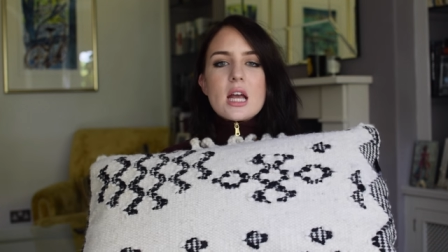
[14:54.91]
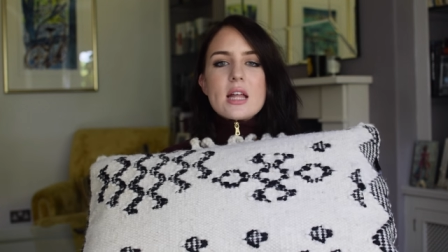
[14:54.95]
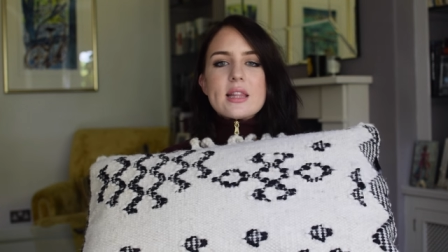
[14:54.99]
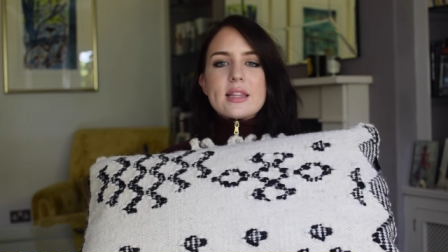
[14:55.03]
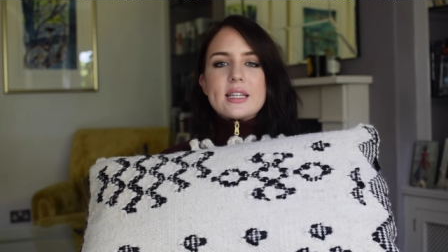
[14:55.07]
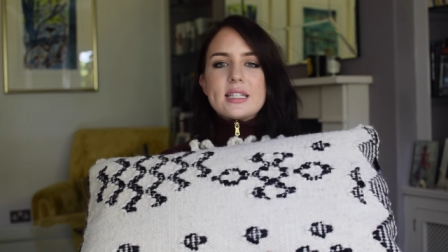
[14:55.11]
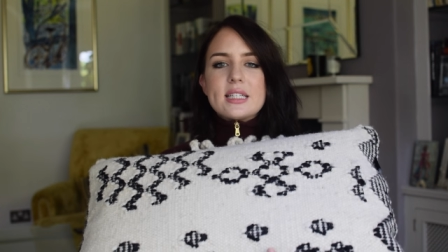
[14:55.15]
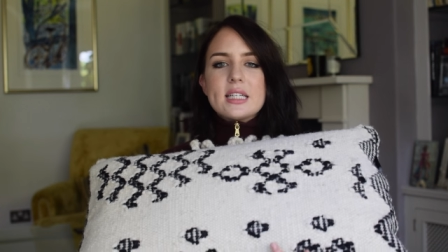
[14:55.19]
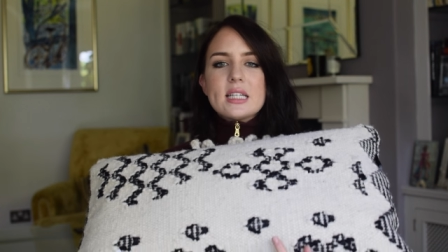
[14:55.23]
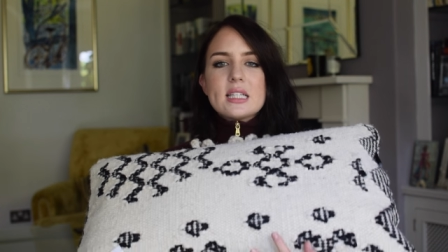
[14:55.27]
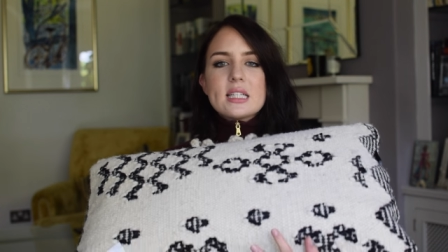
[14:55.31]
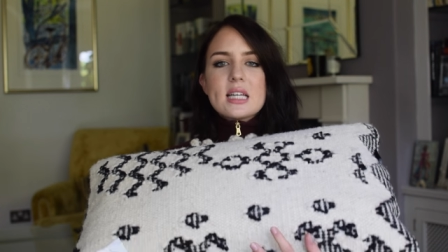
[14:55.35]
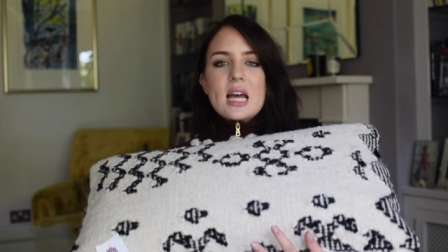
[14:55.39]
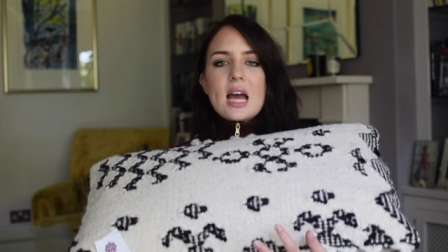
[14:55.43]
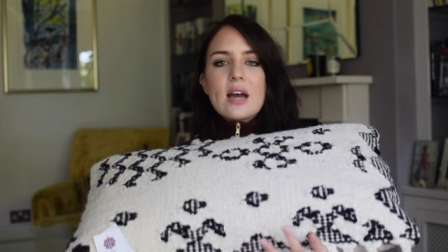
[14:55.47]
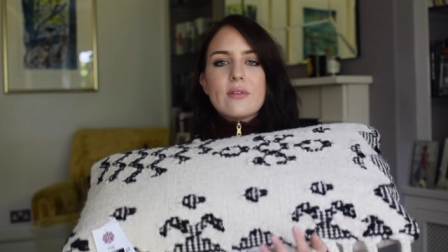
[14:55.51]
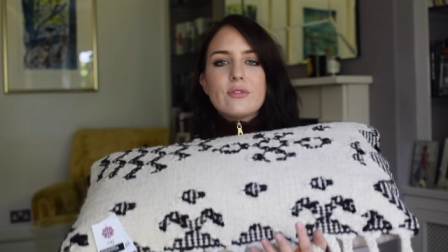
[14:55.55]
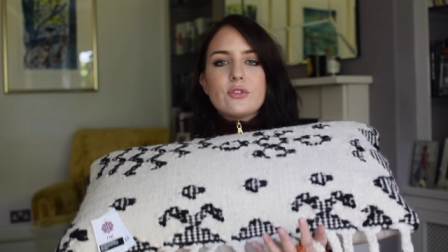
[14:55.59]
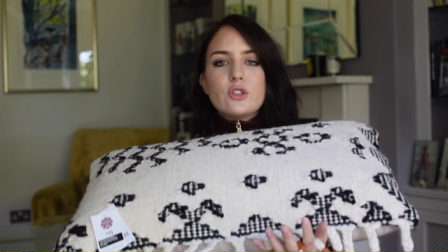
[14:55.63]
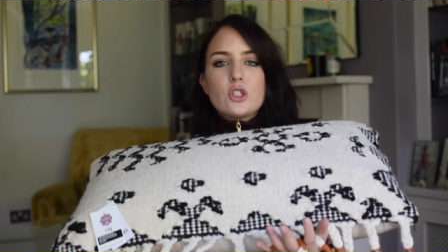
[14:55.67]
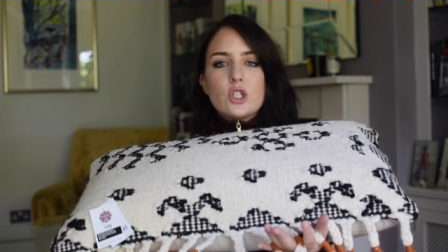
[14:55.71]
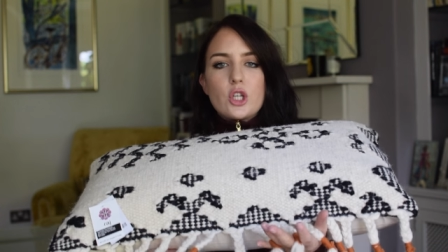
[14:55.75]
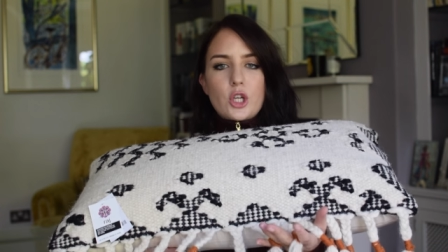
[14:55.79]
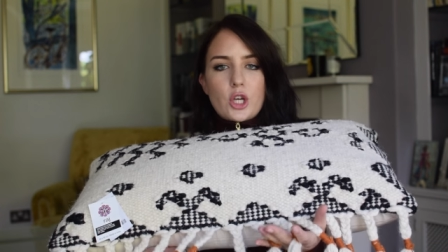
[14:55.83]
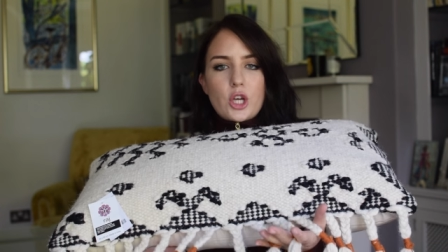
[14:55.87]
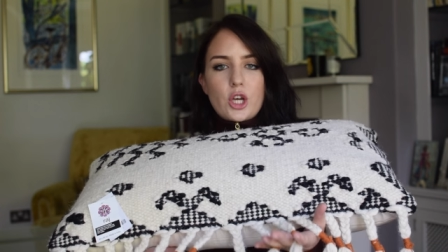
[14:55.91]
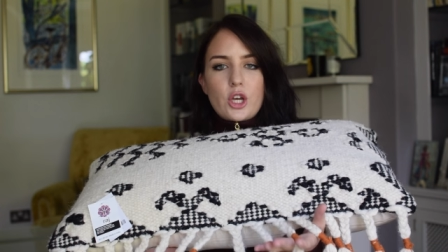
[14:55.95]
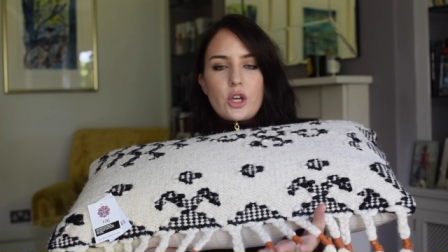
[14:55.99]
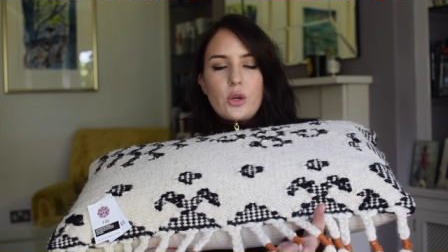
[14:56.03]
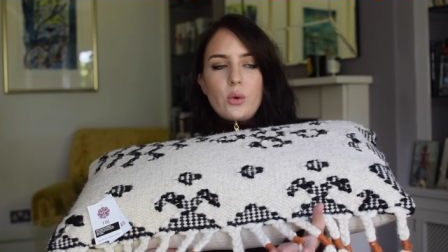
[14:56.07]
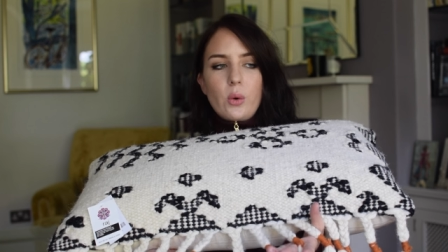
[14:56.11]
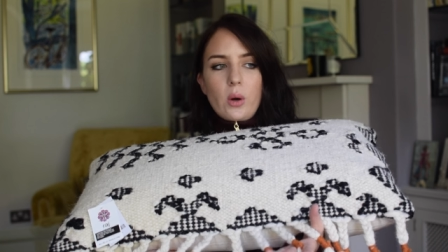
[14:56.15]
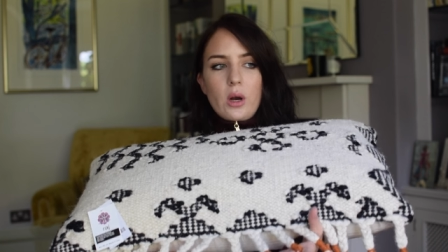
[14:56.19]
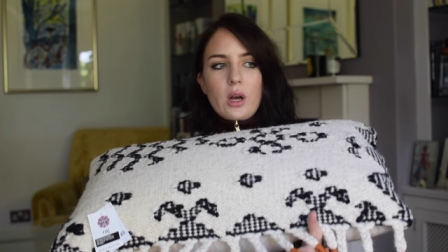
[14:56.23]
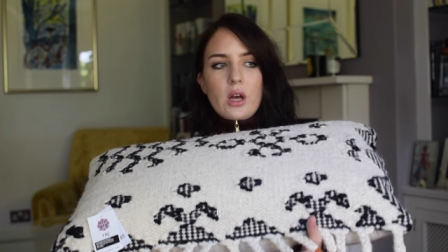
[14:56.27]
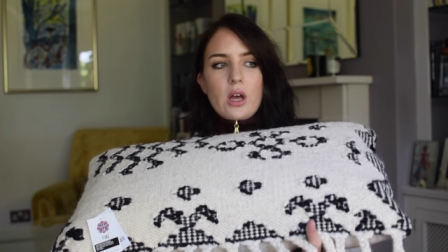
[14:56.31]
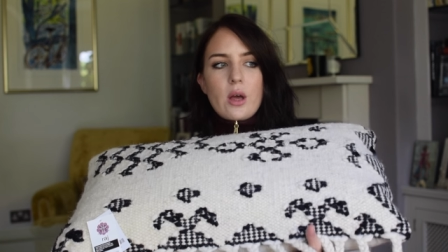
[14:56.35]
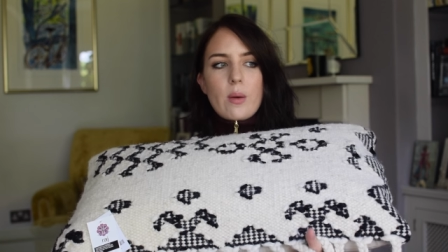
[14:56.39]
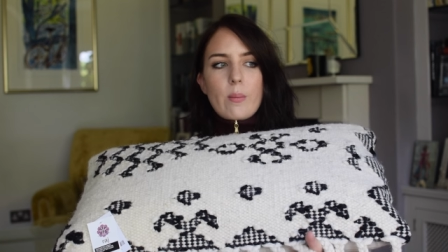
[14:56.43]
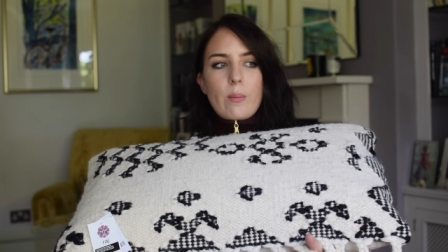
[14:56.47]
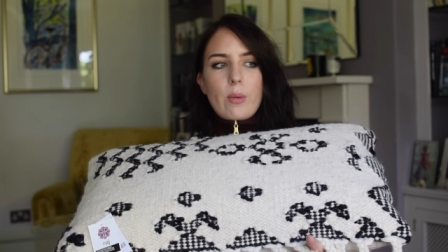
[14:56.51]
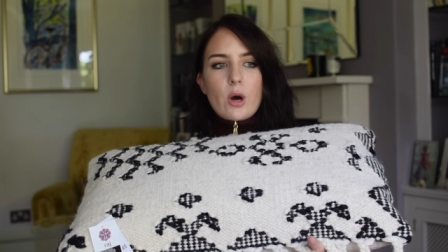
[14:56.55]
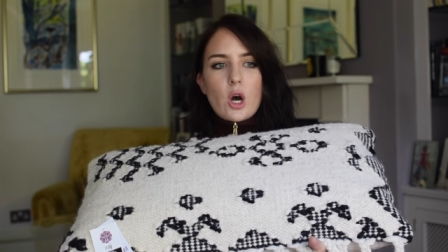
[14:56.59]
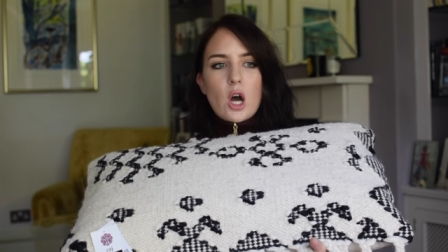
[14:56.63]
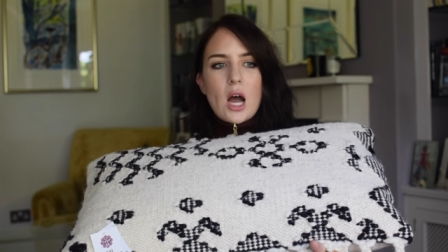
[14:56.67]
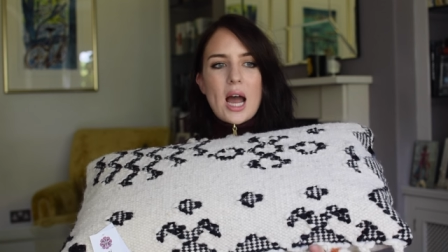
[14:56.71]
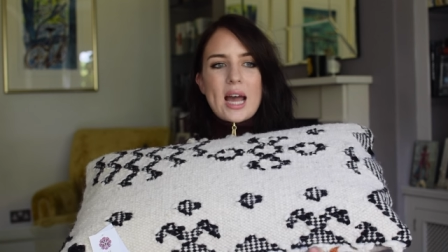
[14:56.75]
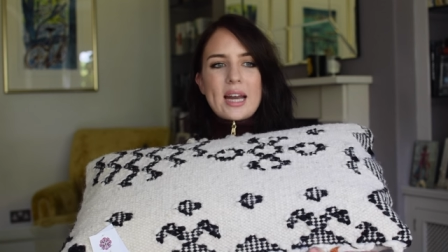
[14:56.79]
They did have two but